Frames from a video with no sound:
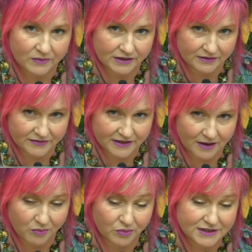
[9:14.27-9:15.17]
when you lift it
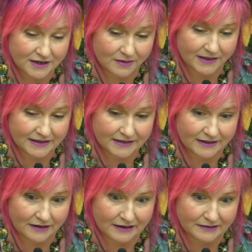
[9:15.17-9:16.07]
up. We'll talk about that
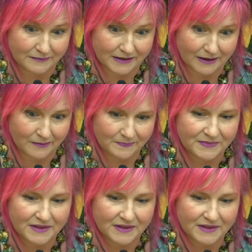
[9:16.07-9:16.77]
later in the video.